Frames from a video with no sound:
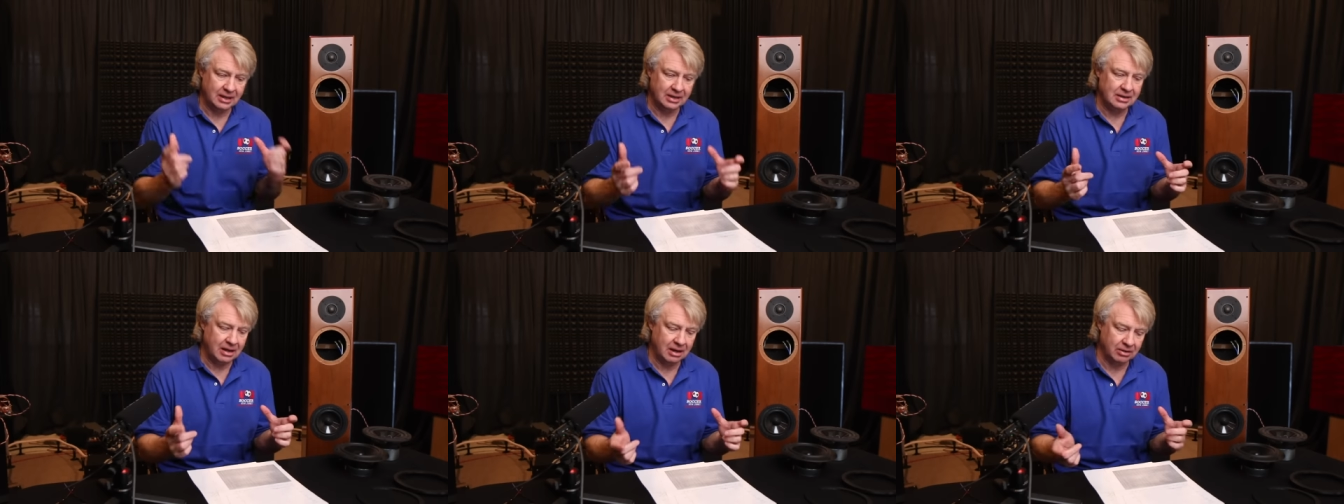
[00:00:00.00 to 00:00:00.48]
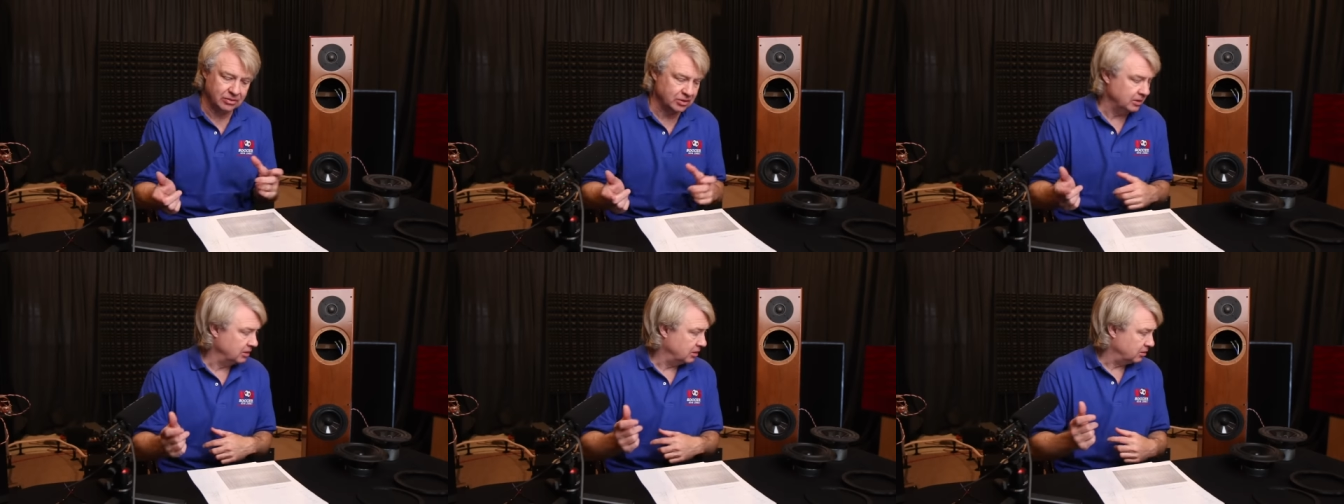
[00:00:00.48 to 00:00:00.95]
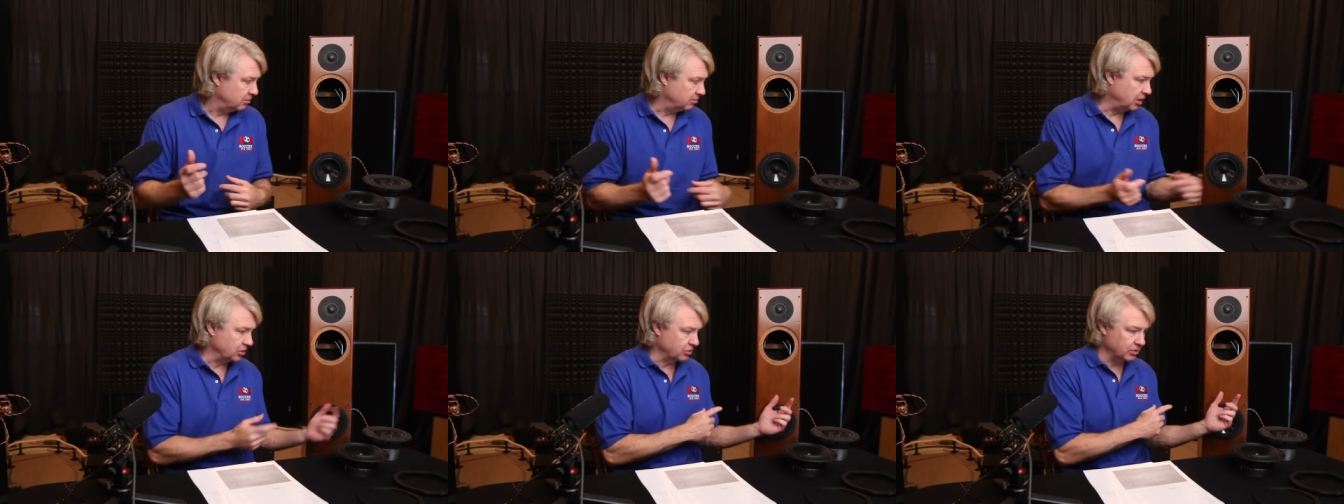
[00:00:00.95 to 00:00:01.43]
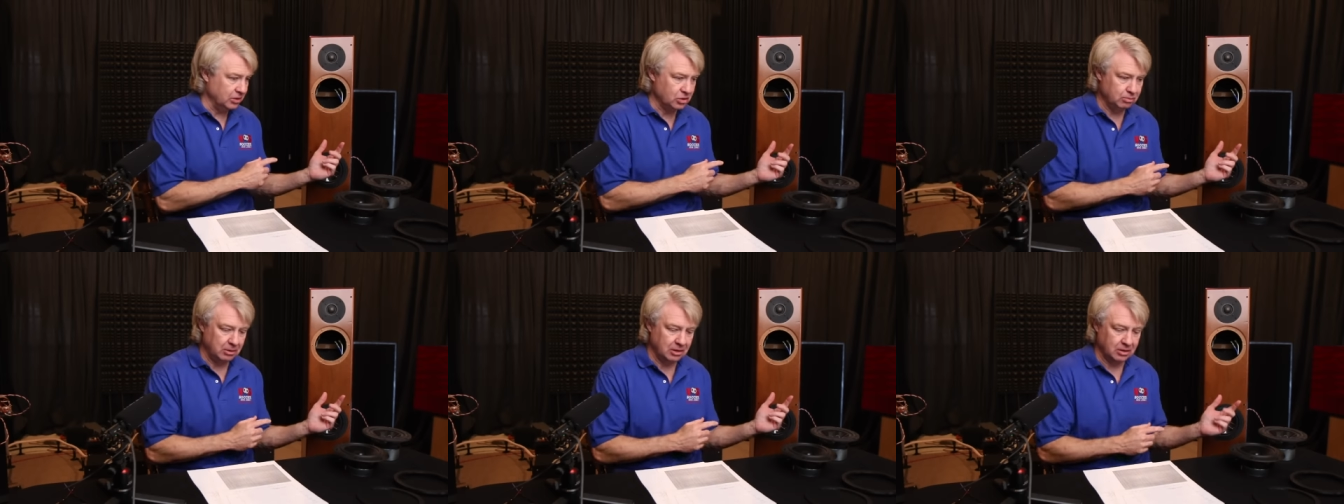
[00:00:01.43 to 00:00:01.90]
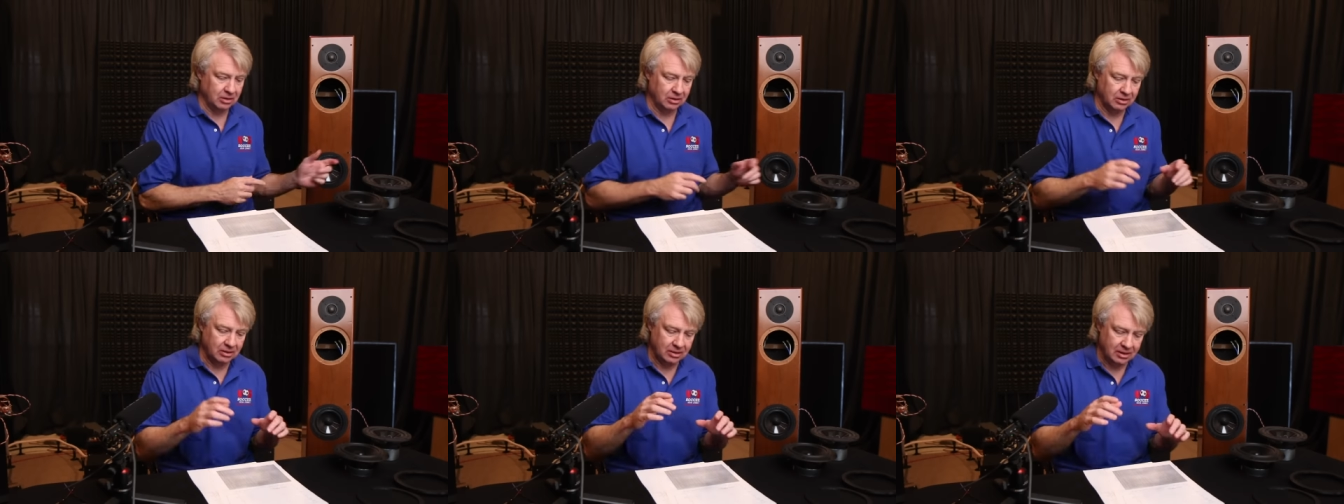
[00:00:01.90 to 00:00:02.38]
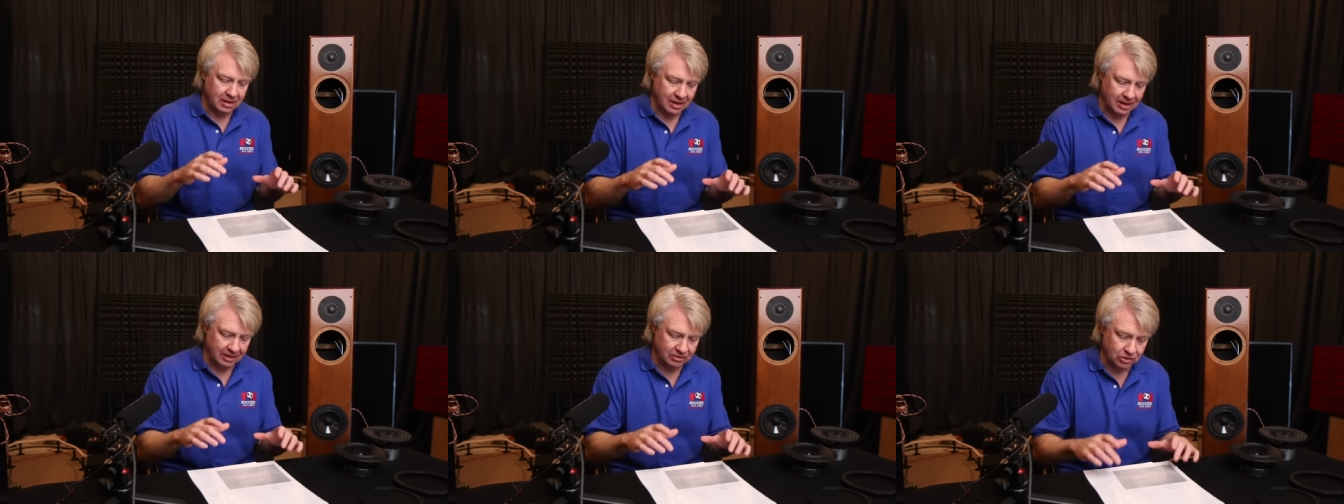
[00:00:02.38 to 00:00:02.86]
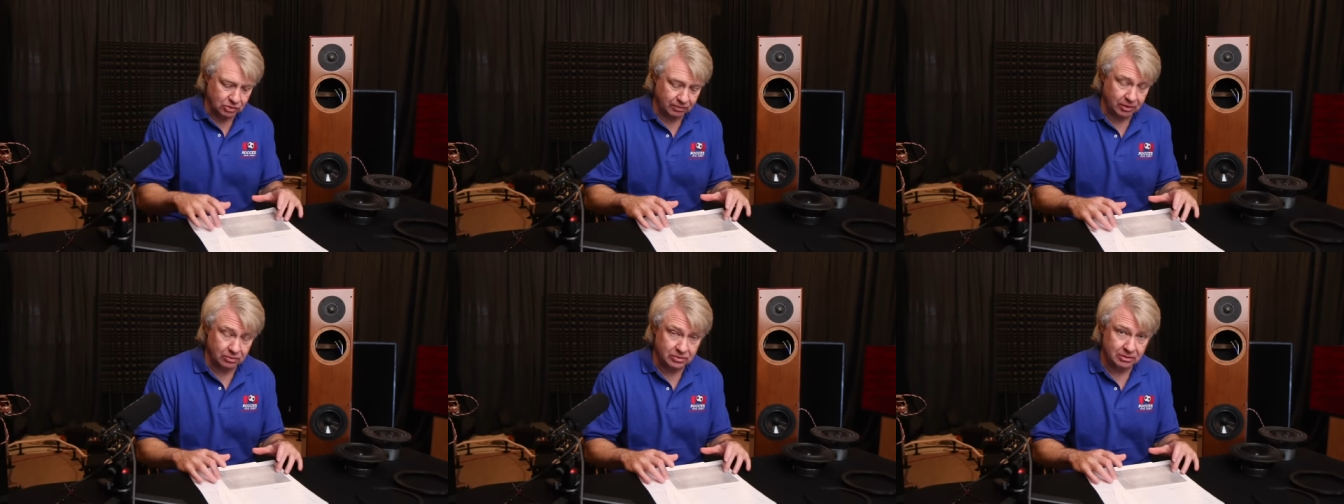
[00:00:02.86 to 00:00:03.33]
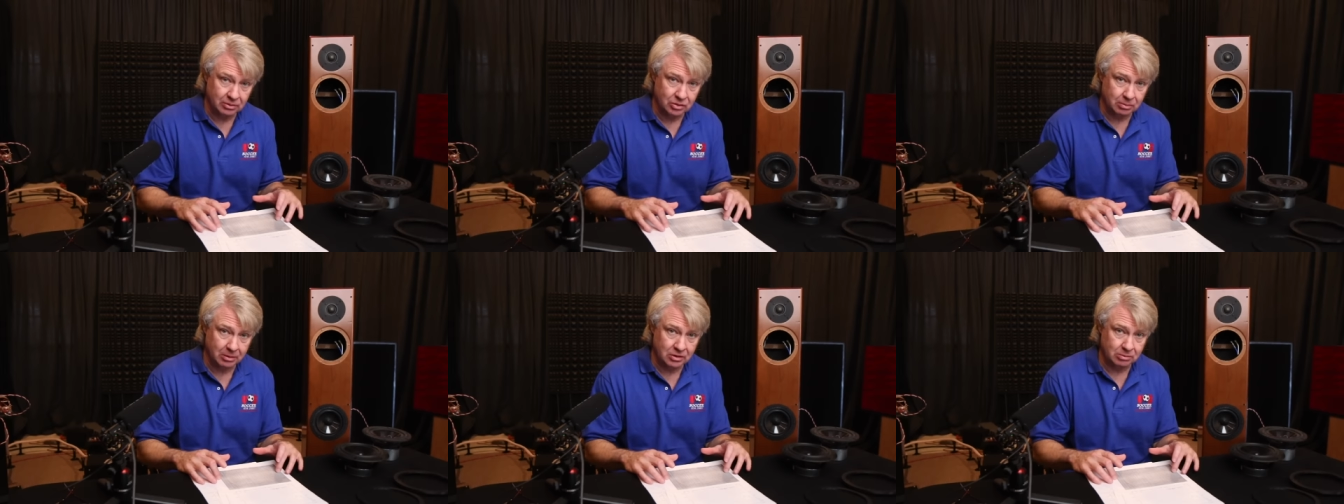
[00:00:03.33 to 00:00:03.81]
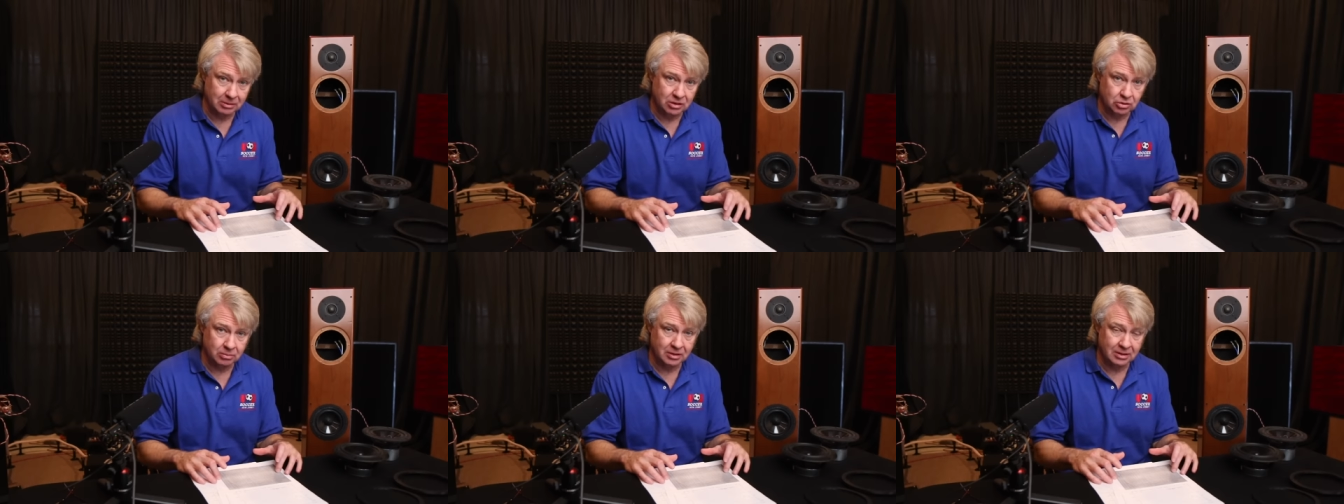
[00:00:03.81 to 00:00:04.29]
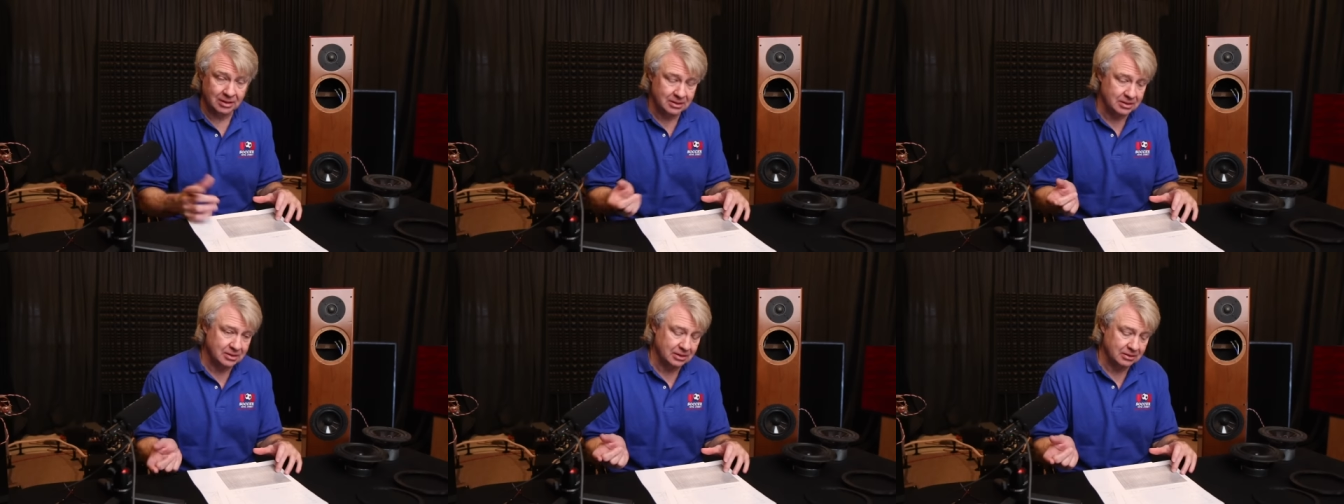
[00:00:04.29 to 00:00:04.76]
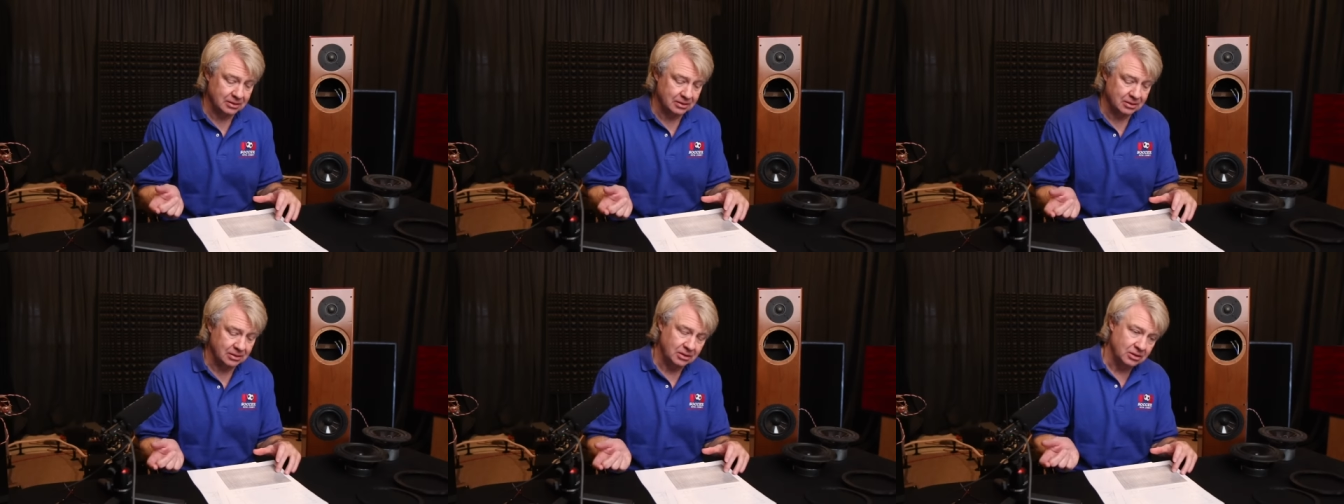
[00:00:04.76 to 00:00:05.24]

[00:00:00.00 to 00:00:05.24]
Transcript: In house, measured this speaker, had this frequency response measurement, and sent it